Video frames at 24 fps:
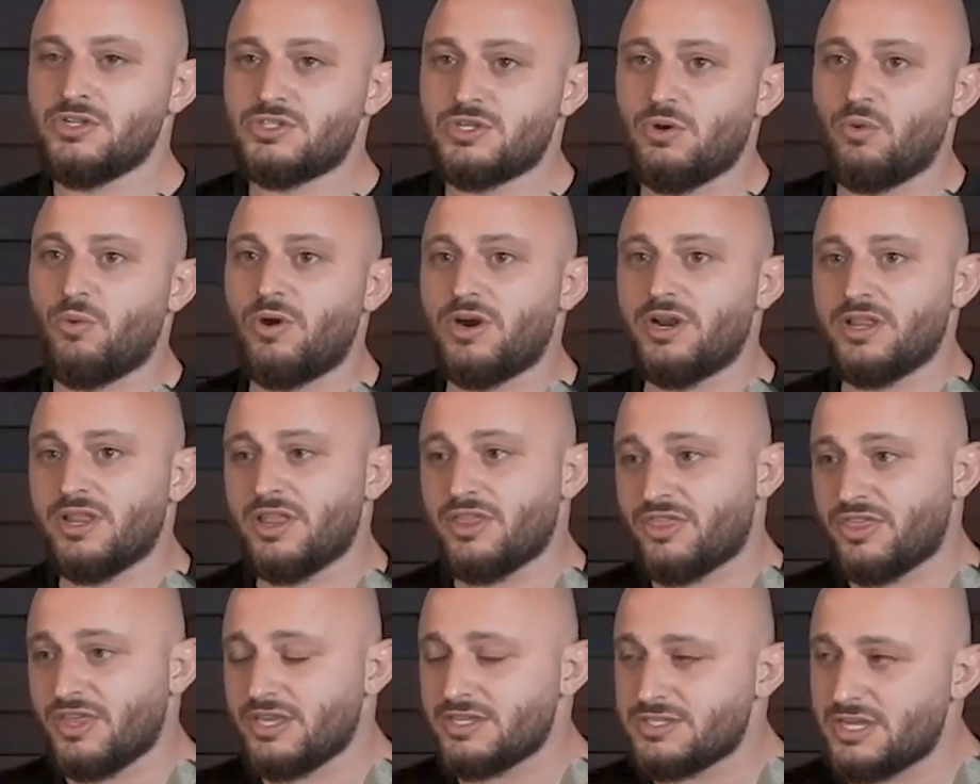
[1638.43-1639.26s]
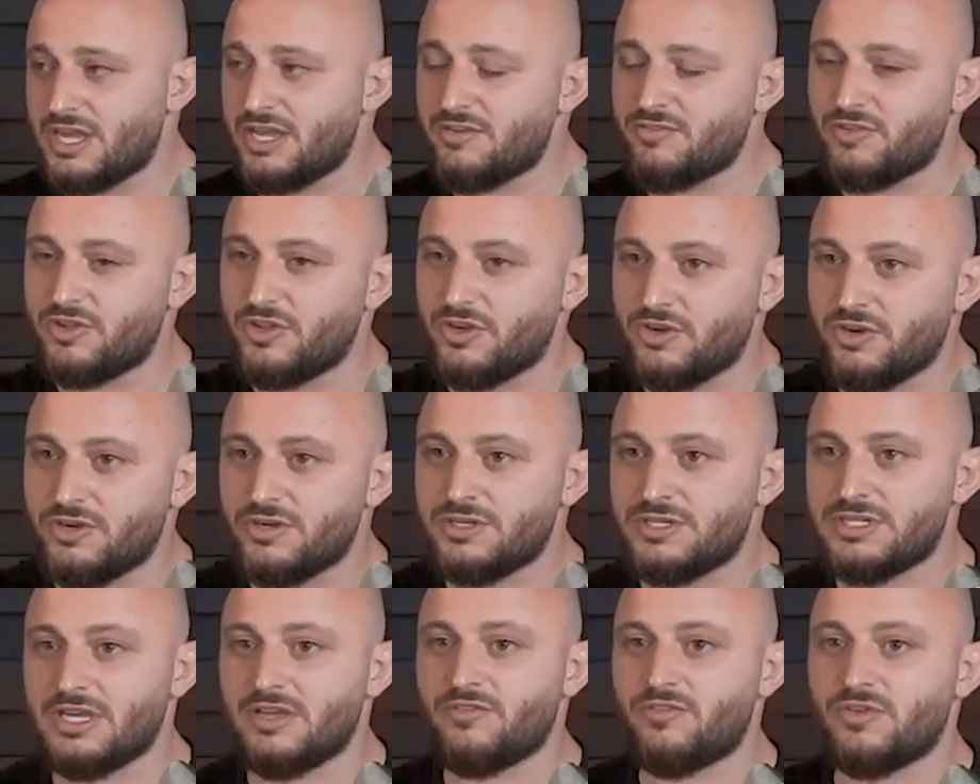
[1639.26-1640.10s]
So one of the things I've
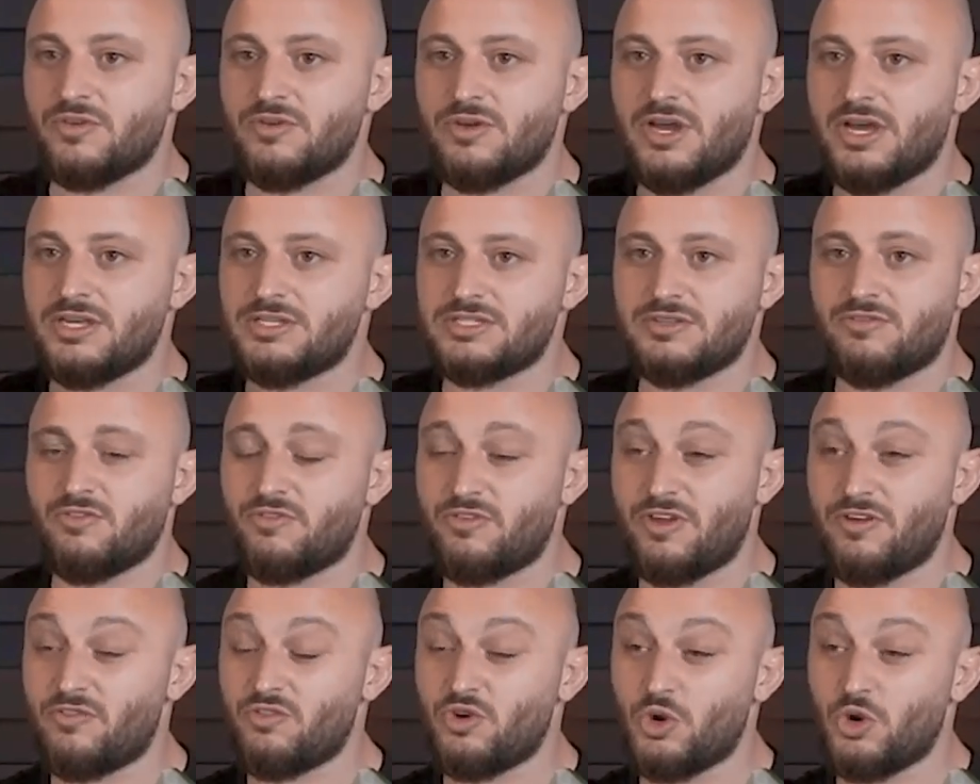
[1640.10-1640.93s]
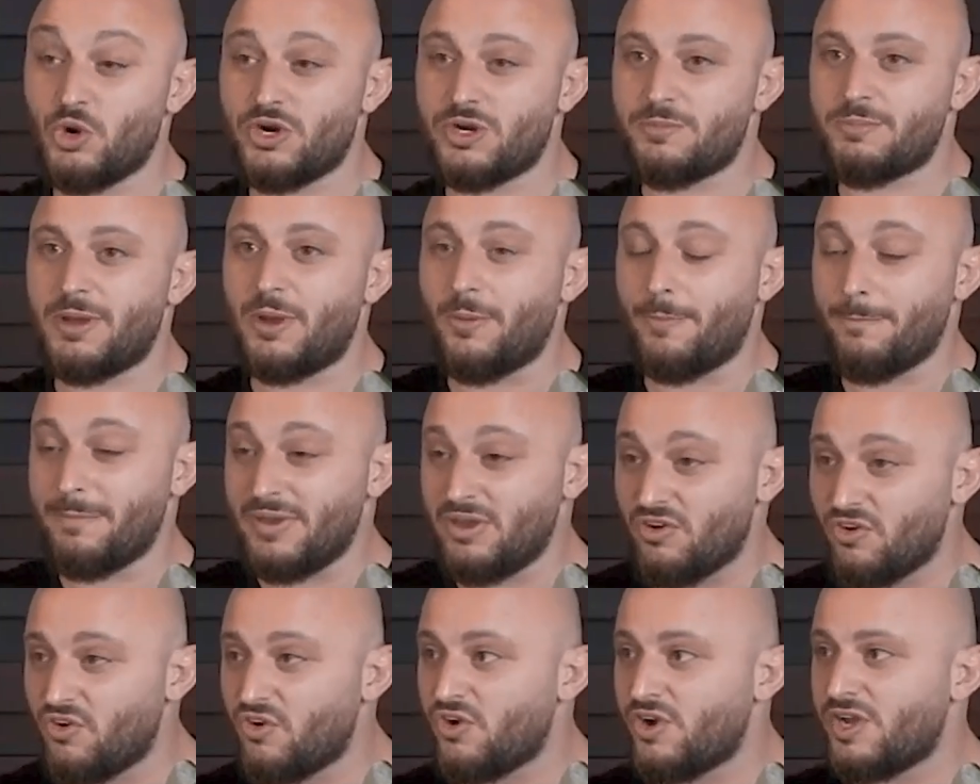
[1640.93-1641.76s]
learned, if you guys have ever heard about
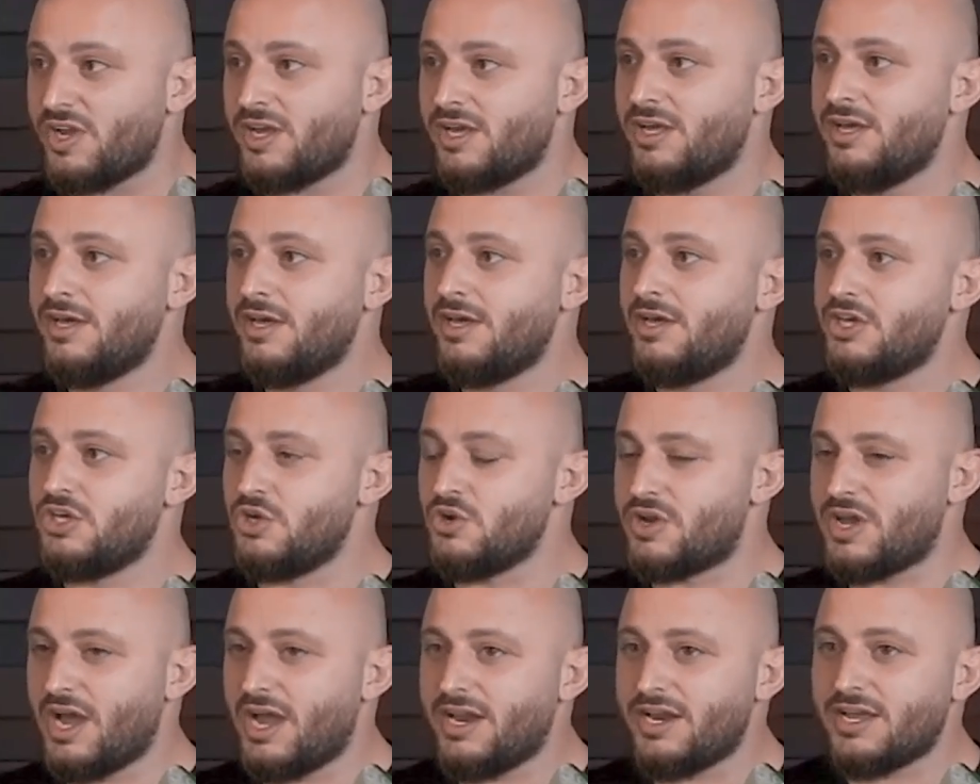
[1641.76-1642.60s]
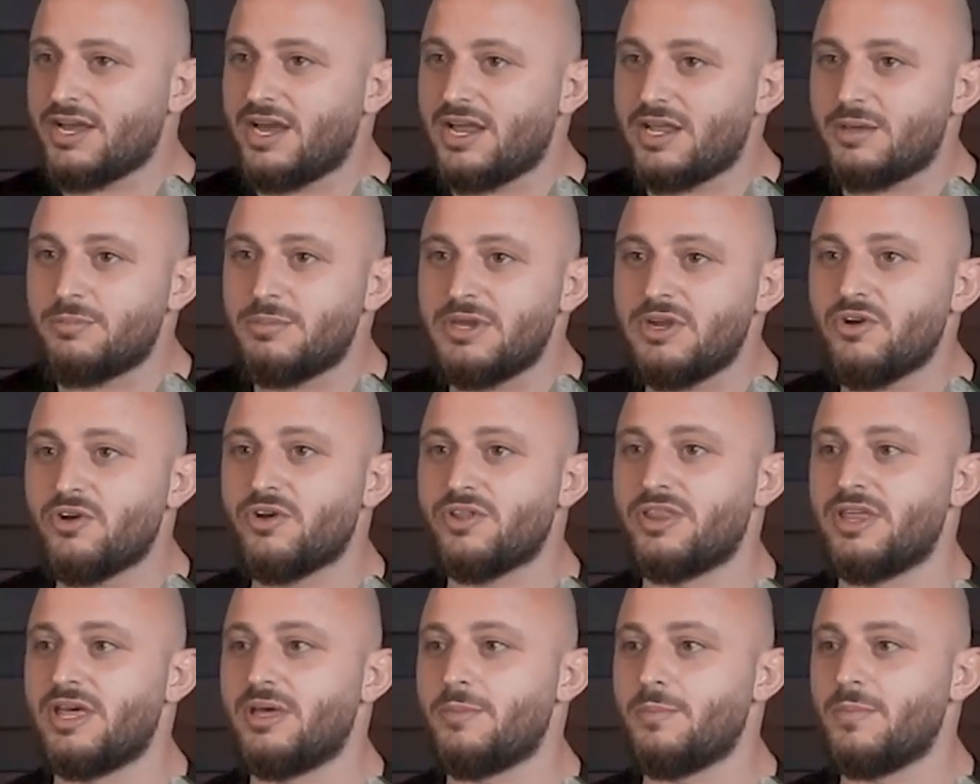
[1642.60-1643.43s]
mirroring, you kind of got to
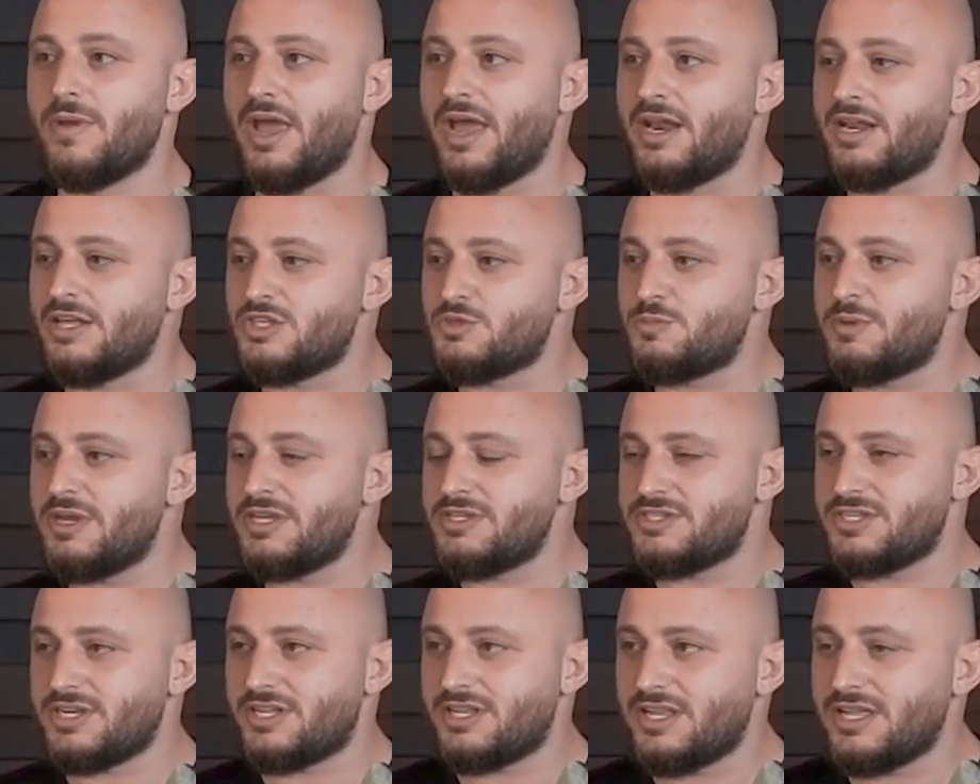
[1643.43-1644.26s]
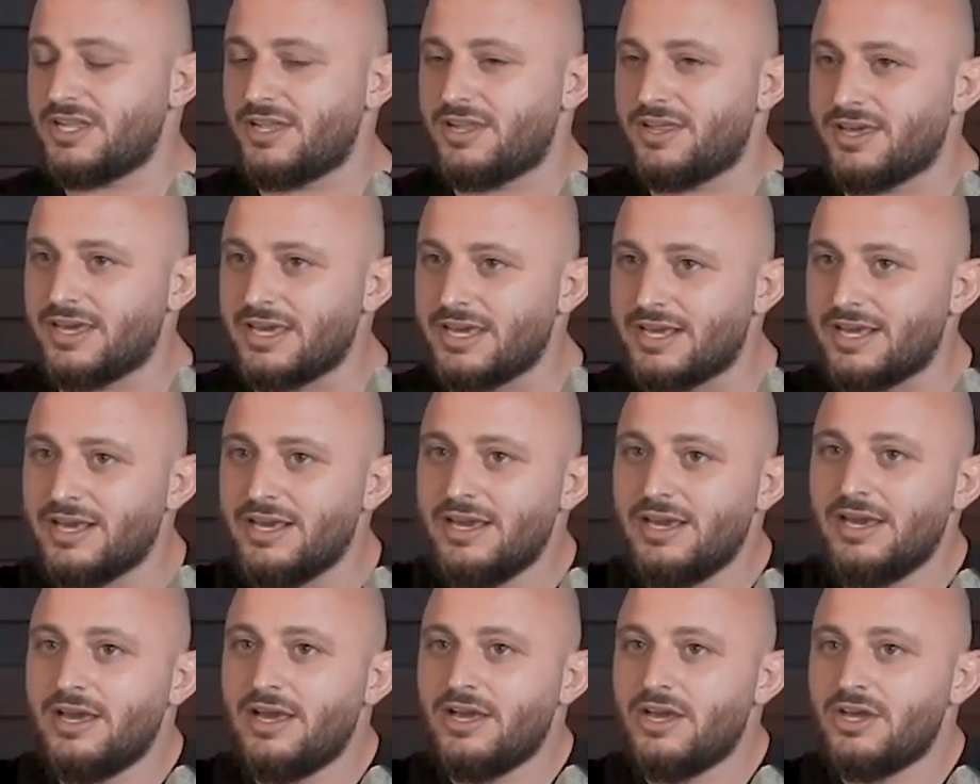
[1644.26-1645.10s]
mirror them. And it's basically
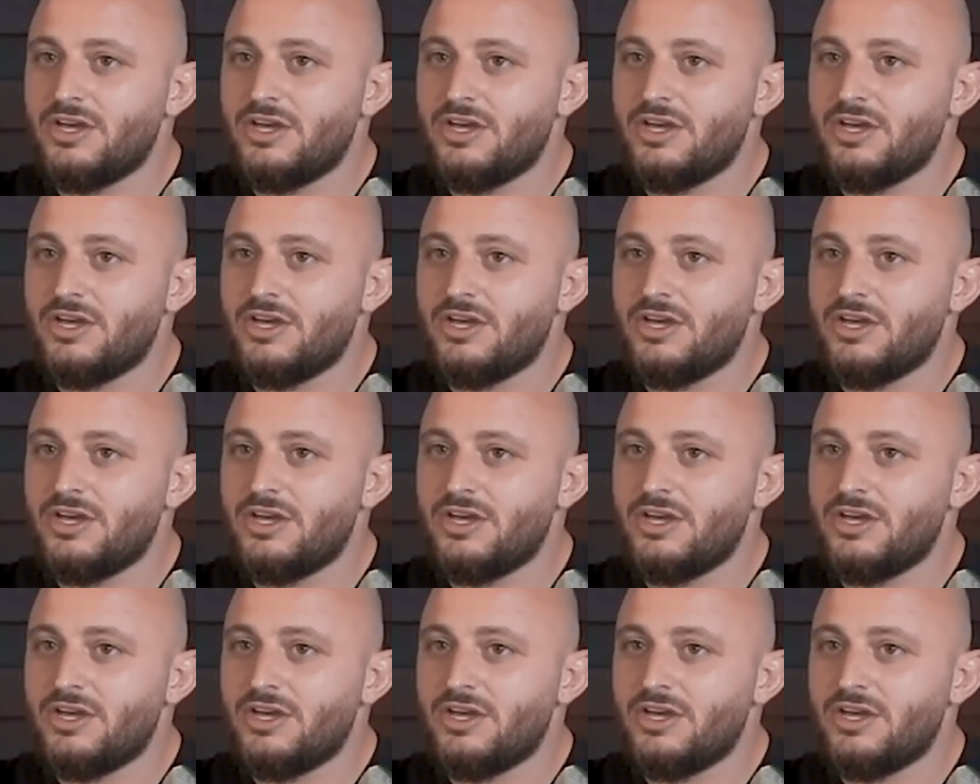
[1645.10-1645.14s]
like,